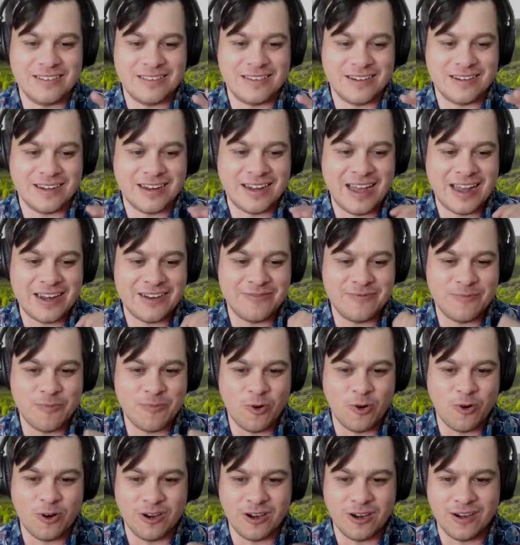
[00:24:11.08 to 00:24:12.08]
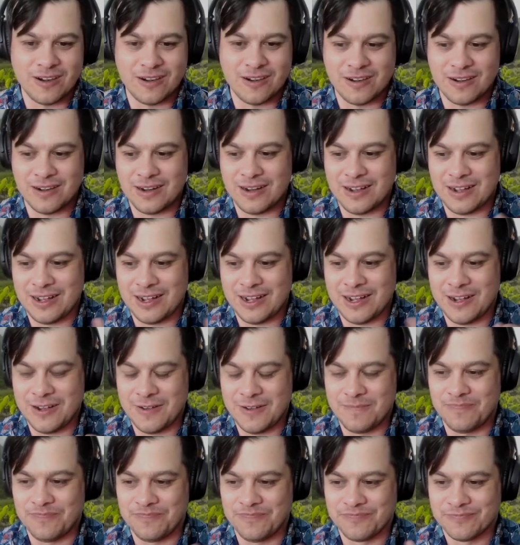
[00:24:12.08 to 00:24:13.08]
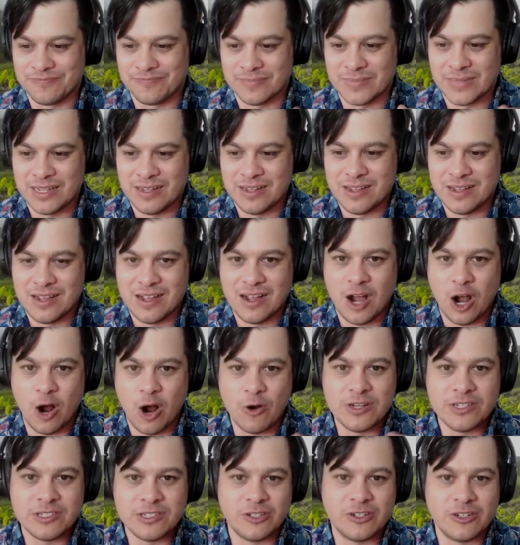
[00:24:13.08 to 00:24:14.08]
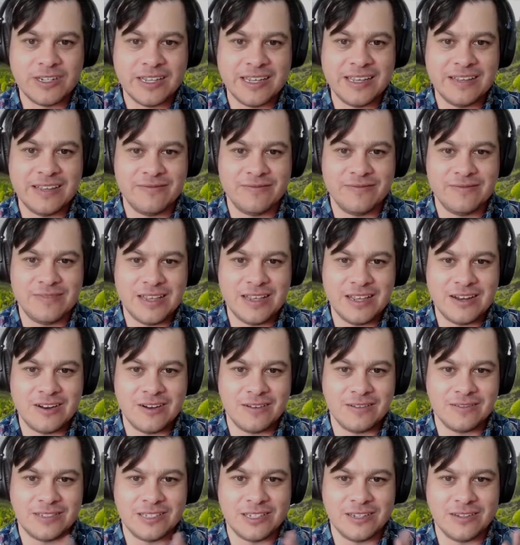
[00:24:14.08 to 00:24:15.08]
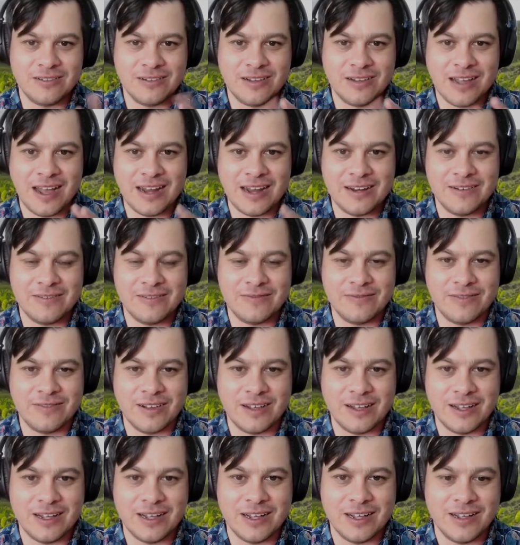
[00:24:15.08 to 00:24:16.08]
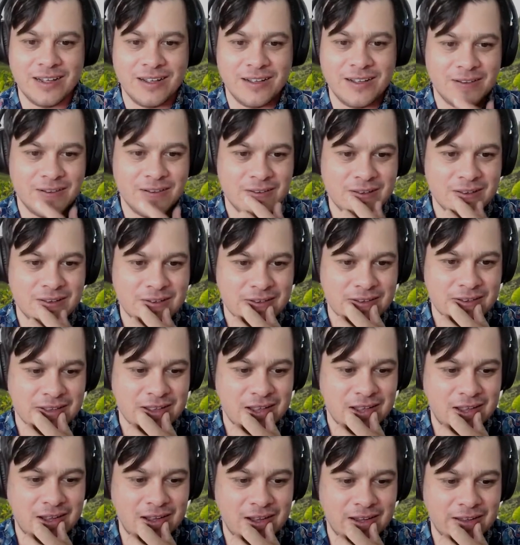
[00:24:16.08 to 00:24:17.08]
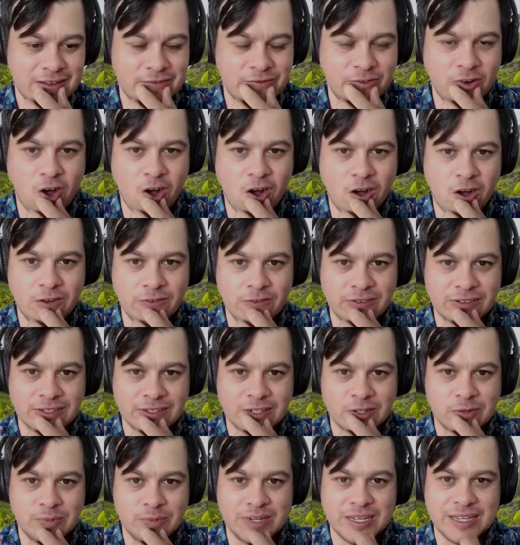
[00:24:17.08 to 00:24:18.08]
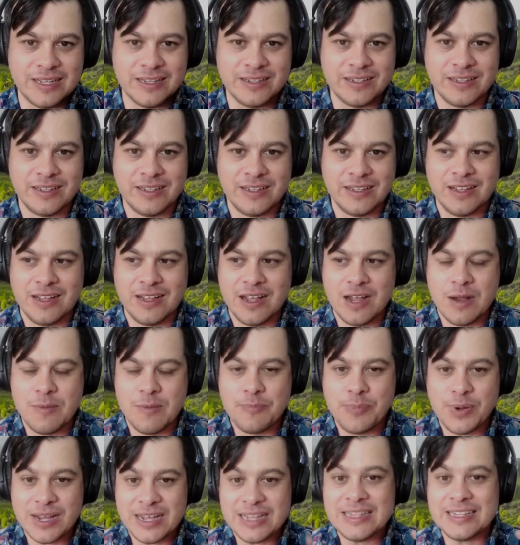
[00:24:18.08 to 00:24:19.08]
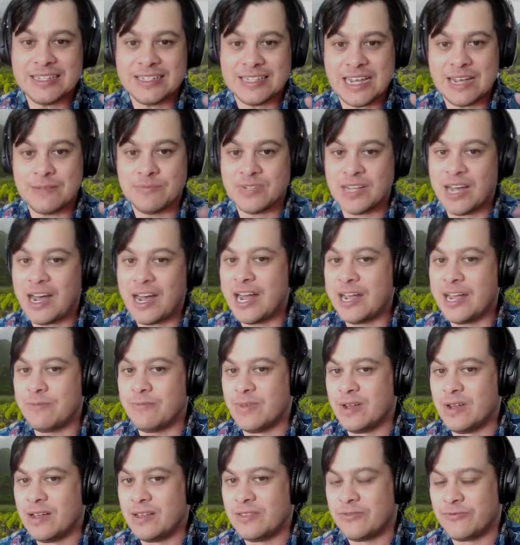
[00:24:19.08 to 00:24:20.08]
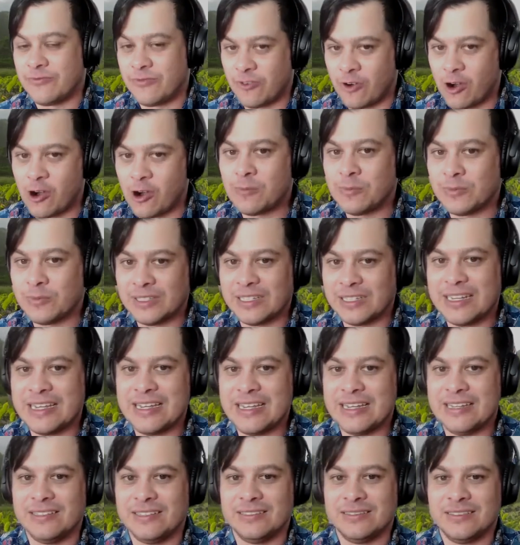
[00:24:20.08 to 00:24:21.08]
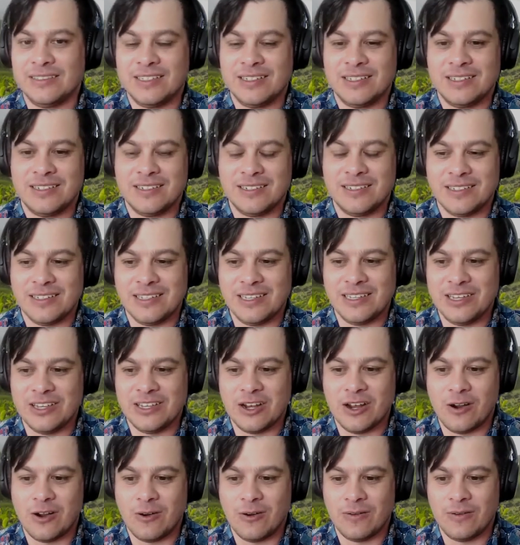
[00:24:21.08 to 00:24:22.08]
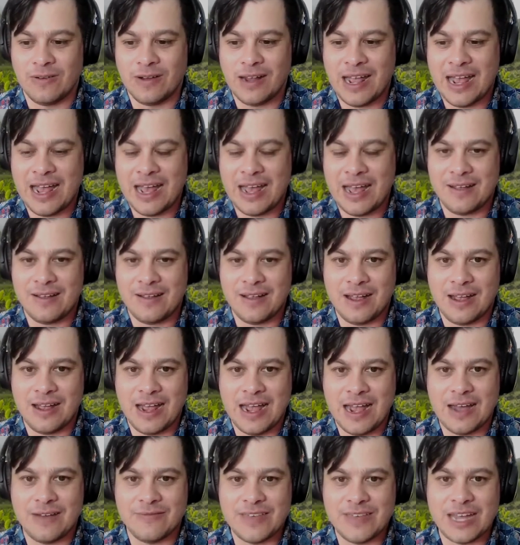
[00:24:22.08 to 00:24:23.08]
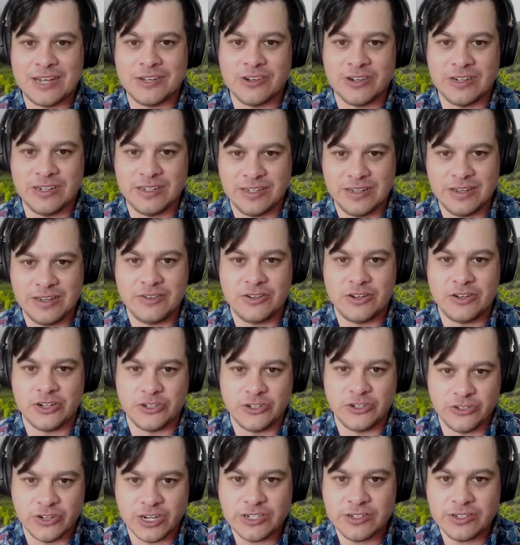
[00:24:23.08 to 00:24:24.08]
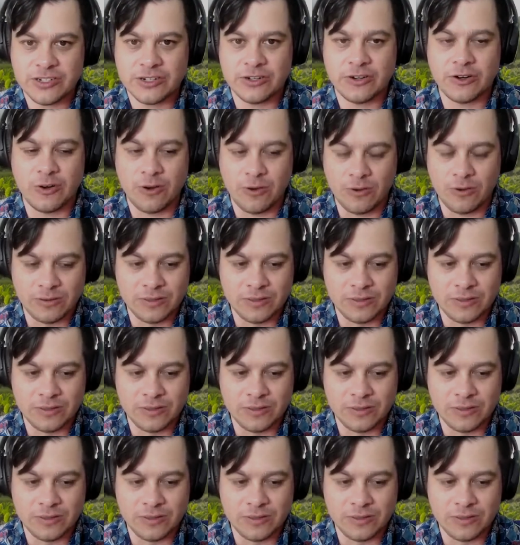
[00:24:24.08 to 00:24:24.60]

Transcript: kind of more always looking, you know, to kind of evolve a little bit, but in the same time, firmly, you know, have that traditional